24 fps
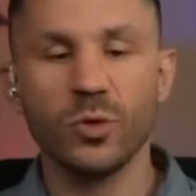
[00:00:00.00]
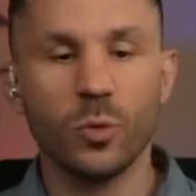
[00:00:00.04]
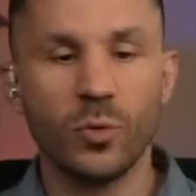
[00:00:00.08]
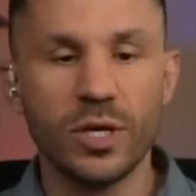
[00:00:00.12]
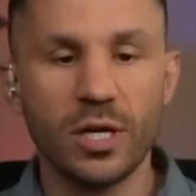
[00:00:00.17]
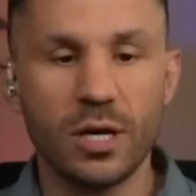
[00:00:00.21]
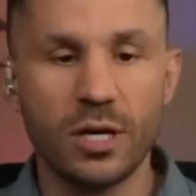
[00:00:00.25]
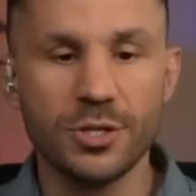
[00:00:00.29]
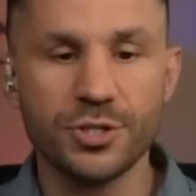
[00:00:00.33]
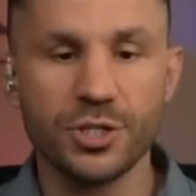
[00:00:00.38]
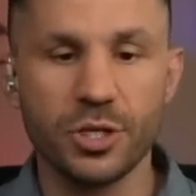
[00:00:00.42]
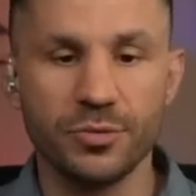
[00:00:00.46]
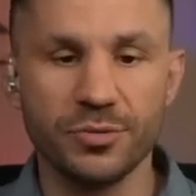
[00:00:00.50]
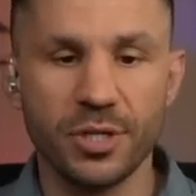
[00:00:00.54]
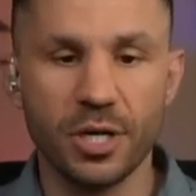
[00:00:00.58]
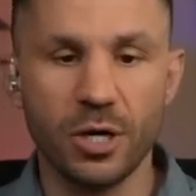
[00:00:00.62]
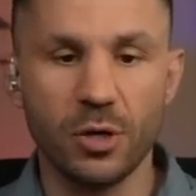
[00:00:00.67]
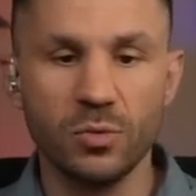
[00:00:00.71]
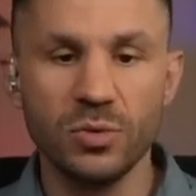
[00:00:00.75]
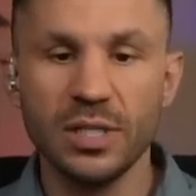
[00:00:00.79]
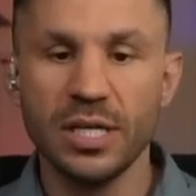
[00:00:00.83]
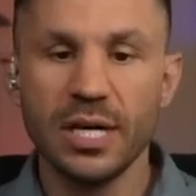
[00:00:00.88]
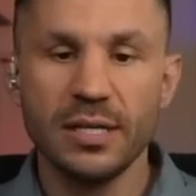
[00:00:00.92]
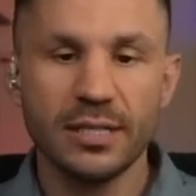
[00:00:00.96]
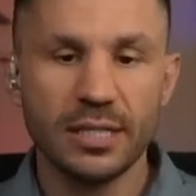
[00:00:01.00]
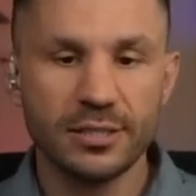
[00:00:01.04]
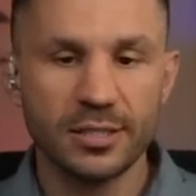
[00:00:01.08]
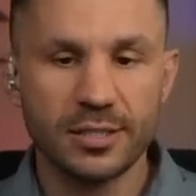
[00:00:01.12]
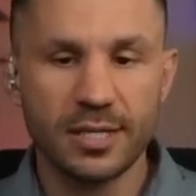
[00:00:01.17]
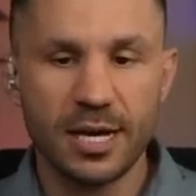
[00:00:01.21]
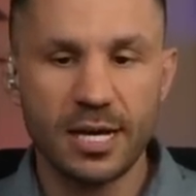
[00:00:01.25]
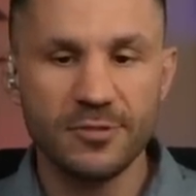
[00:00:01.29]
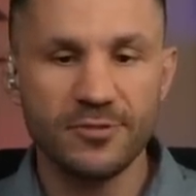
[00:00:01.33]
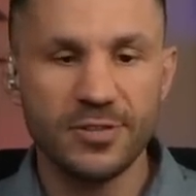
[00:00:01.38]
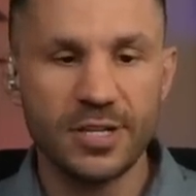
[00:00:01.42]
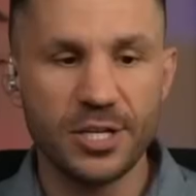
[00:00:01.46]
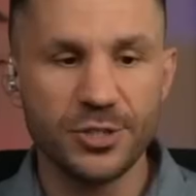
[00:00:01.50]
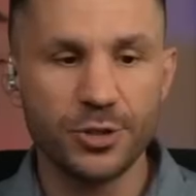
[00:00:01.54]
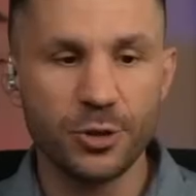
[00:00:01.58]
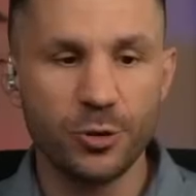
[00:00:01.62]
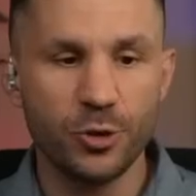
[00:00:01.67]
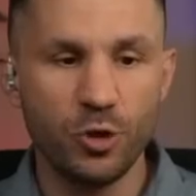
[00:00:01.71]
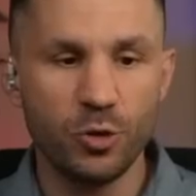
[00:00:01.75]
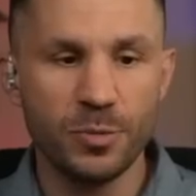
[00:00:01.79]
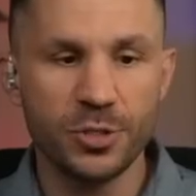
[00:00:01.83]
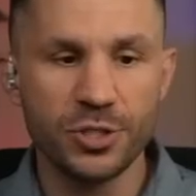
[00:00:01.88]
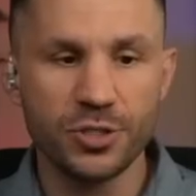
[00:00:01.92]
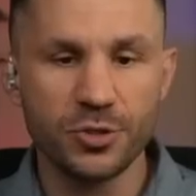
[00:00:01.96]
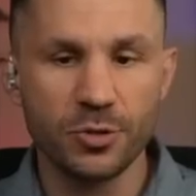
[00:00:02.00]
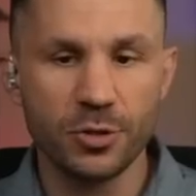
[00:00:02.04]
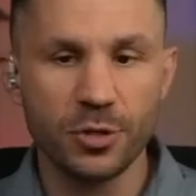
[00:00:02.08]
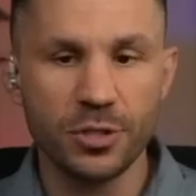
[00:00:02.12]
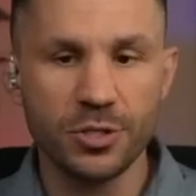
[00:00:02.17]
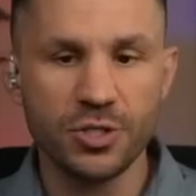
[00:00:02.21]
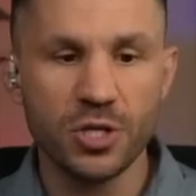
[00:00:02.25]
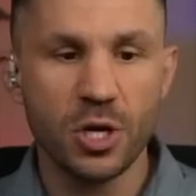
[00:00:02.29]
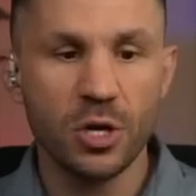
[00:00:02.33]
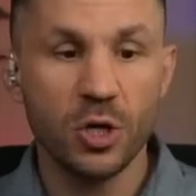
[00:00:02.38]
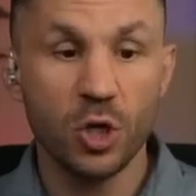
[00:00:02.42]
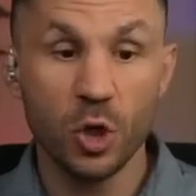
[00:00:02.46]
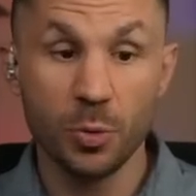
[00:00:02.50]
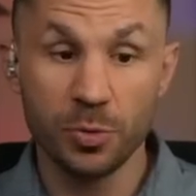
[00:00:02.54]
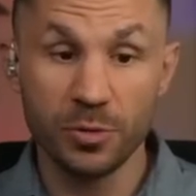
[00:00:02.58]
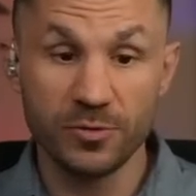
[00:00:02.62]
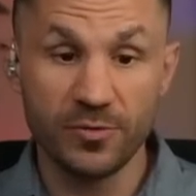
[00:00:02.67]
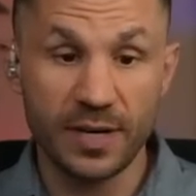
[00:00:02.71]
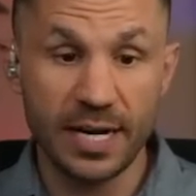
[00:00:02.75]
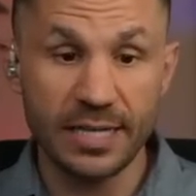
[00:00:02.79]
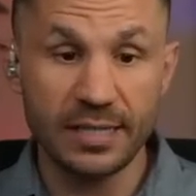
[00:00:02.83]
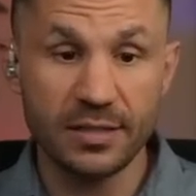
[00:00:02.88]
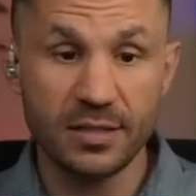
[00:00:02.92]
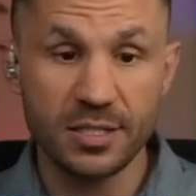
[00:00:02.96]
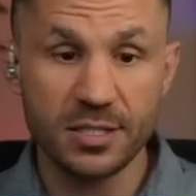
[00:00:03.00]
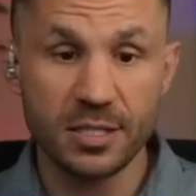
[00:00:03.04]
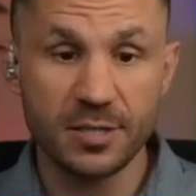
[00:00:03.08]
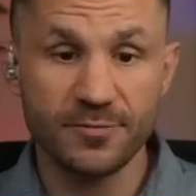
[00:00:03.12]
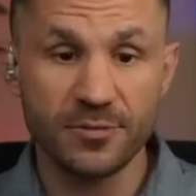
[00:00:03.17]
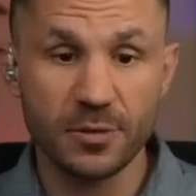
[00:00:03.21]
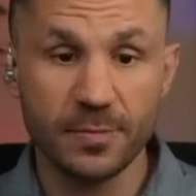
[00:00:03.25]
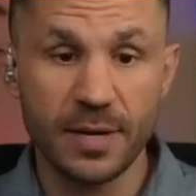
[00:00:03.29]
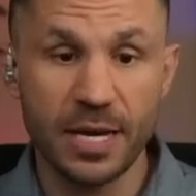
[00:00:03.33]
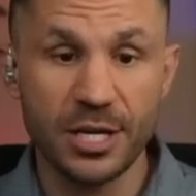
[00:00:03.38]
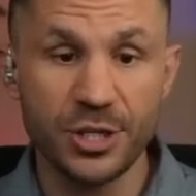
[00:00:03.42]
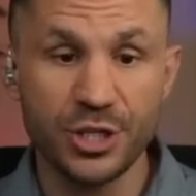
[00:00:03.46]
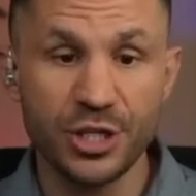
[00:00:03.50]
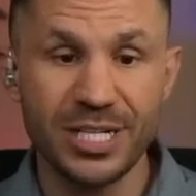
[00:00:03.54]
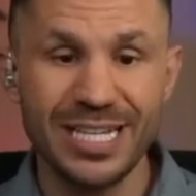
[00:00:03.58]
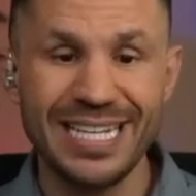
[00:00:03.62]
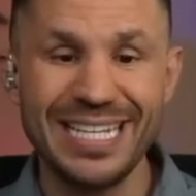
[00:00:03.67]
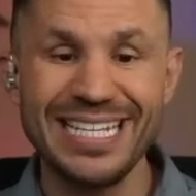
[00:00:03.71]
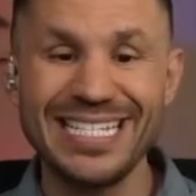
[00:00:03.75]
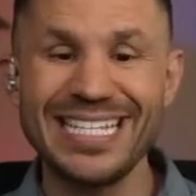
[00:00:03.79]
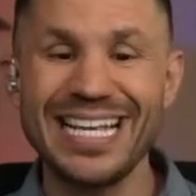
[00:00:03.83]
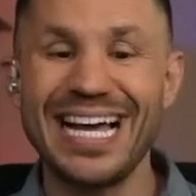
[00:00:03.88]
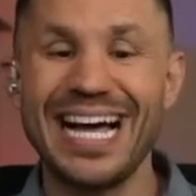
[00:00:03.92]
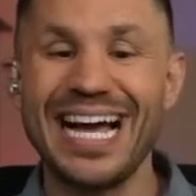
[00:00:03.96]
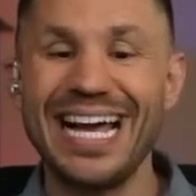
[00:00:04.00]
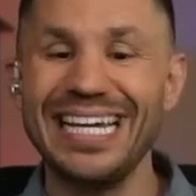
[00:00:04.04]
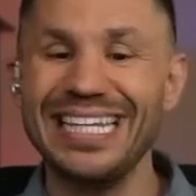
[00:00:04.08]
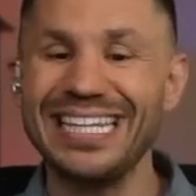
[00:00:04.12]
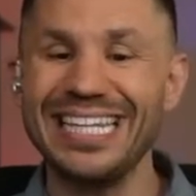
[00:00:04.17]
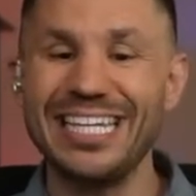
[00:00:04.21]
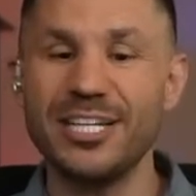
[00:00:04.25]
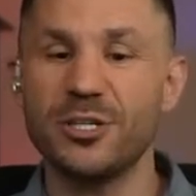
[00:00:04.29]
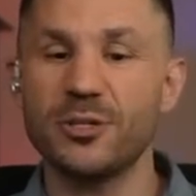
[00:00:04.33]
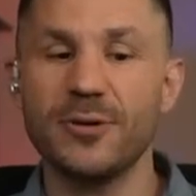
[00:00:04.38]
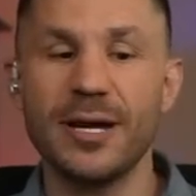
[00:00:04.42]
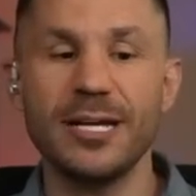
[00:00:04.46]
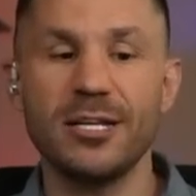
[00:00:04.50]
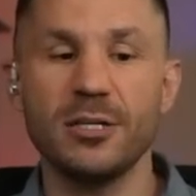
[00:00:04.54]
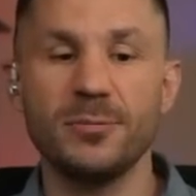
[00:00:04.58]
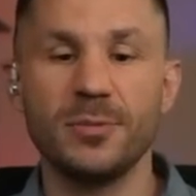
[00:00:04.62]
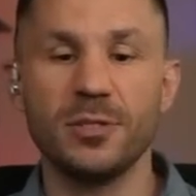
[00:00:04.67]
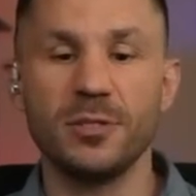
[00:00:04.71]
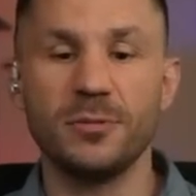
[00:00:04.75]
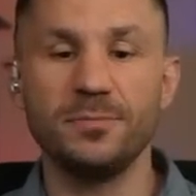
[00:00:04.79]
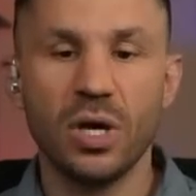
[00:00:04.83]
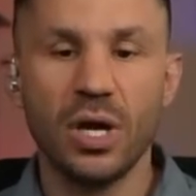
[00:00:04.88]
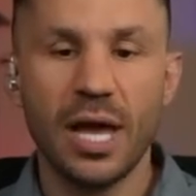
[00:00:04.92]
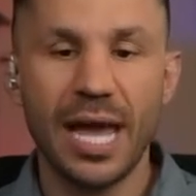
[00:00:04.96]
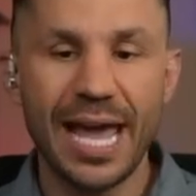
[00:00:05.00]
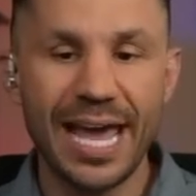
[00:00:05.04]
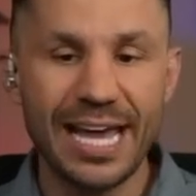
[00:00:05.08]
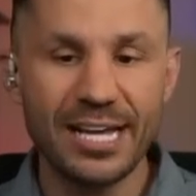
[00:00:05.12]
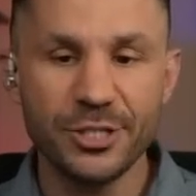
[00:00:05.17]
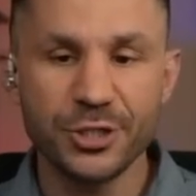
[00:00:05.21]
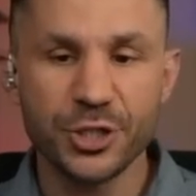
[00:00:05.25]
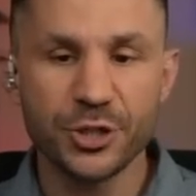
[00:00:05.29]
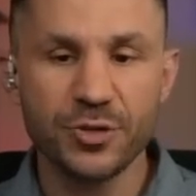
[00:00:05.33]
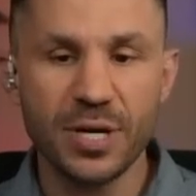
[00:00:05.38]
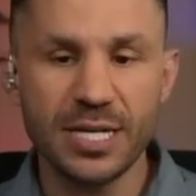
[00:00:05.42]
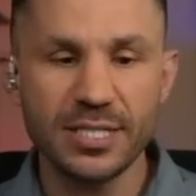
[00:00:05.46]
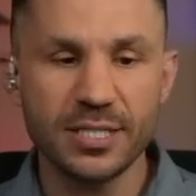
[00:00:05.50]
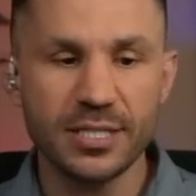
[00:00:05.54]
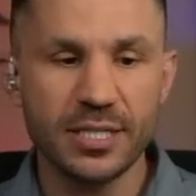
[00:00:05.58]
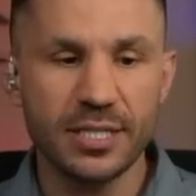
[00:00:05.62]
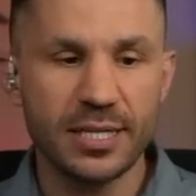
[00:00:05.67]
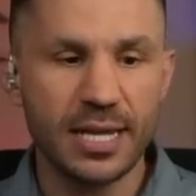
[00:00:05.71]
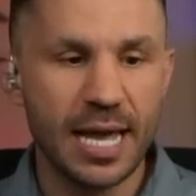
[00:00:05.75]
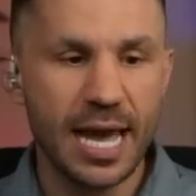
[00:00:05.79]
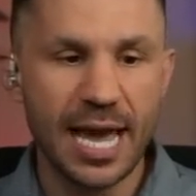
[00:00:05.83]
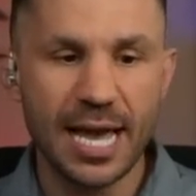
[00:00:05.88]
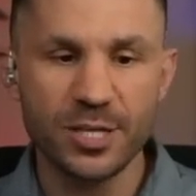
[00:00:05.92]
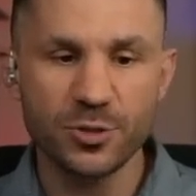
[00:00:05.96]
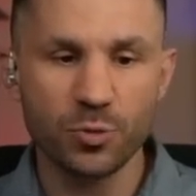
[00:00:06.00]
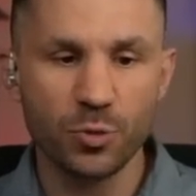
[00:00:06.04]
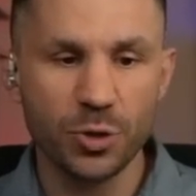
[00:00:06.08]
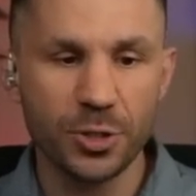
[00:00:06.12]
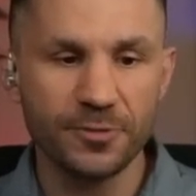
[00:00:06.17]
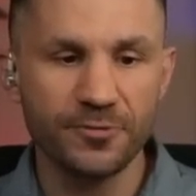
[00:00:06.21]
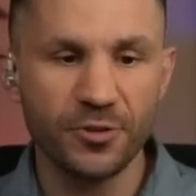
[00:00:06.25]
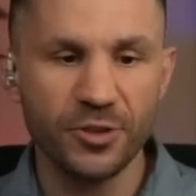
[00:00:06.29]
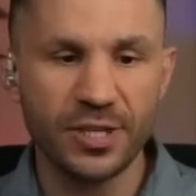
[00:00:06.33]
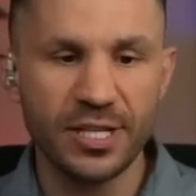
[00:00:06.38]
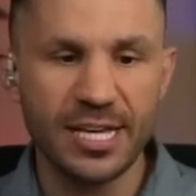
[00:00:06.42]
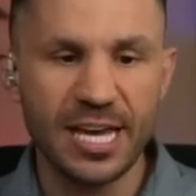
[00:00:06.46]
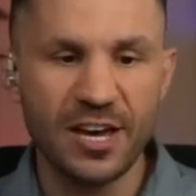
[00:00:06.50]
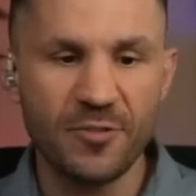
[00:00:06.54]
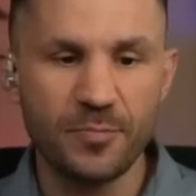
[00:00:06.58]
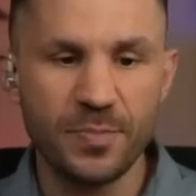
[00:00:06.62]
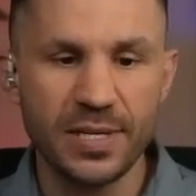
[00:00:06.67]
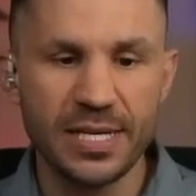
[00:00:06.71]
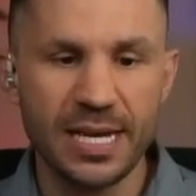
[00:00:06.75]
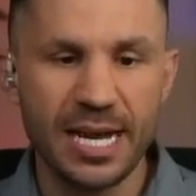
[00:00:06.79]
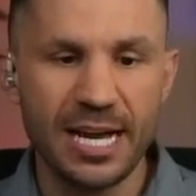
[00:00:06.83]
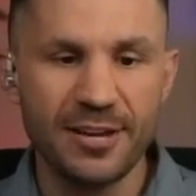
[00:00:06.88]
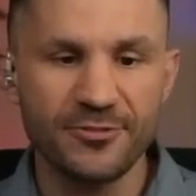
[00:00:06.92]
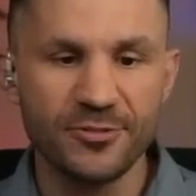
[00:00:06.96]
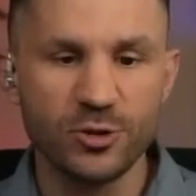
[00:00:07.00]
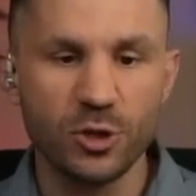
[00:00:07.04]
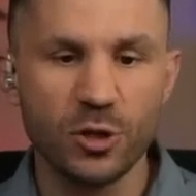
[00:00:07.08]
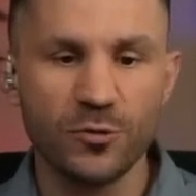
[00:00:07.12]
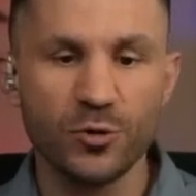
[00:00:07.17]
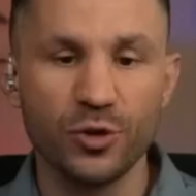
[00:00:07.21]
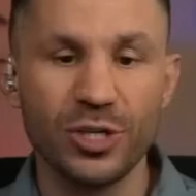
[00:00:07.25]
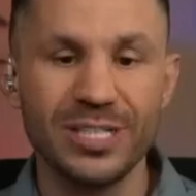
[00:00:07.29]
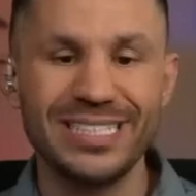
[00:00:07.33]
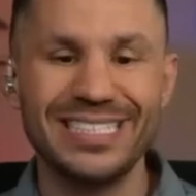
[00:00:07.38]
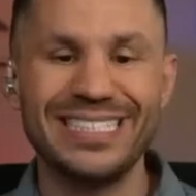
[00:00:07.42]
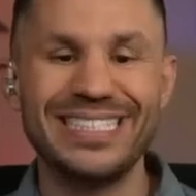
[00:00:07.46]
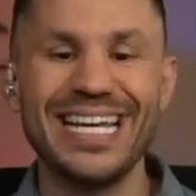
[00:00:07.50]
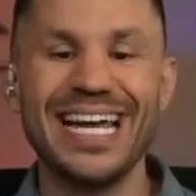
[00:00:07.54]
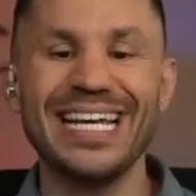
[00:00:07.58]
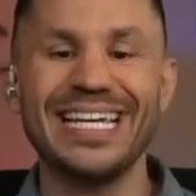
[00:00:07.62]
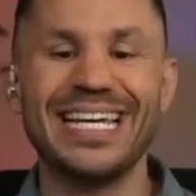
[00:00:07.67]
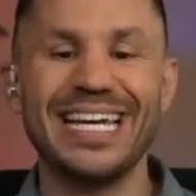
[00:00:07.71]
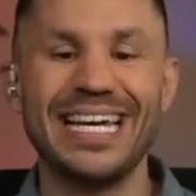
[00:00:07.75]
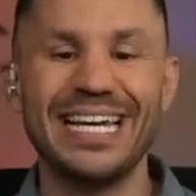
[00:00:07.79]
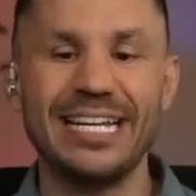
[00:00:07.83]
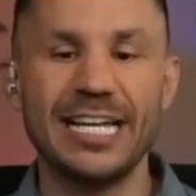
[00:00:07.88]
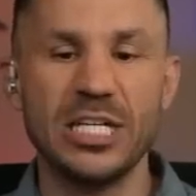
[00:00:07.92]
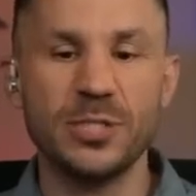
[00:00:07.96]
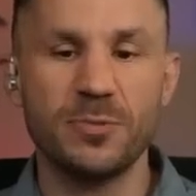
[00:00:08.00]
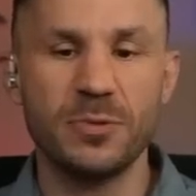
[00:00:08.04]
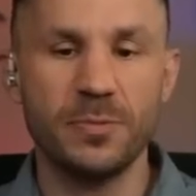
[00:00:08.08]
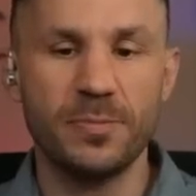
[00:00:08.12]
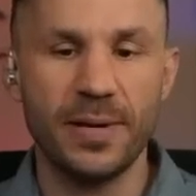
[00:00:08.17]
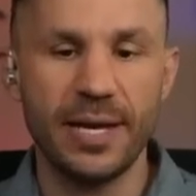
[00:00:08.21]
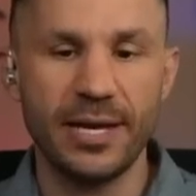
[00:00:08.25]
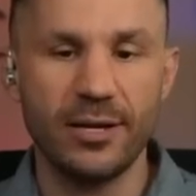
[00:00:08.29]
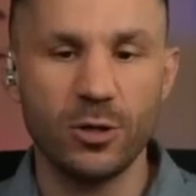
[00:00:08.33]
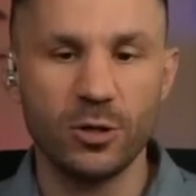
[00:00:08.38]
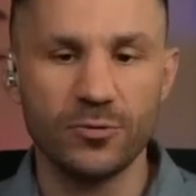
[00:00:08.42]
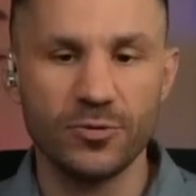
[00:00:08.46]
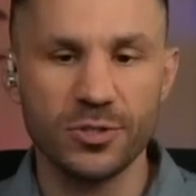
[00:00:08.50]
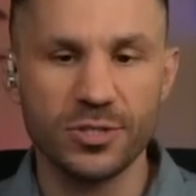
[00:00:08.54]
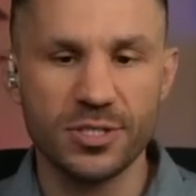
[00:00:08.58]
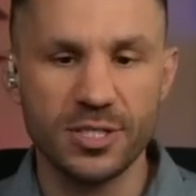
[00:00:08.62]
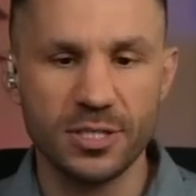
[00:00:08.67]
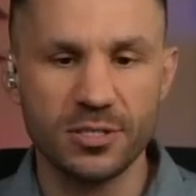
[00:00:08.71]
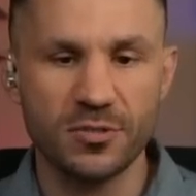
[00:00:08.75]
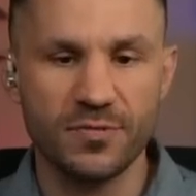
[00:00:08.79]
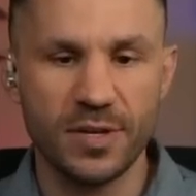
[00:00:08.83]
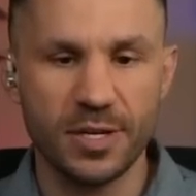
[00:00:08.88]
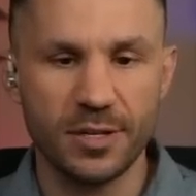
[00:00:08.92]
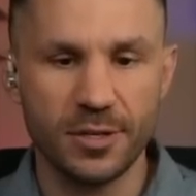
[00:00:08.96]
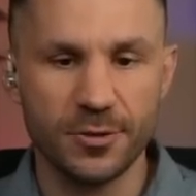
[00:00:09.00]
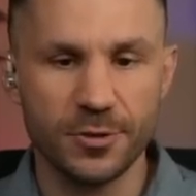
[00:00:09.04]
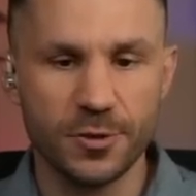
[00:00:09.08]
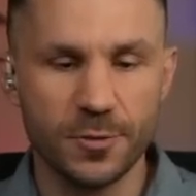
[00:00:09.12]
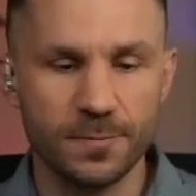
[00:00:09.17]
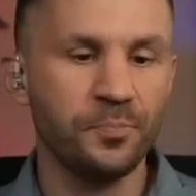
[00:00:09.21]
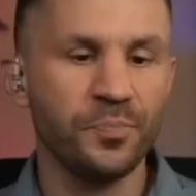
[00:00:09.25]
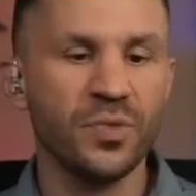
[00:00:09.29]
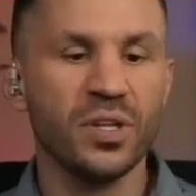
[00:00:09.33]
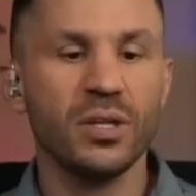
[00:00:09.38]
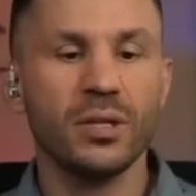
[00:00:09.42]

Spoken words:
We also know that the confidential human source who provided this information is highly credible and trusted, has worked for the FBI for over a decade, has been paid over six figures.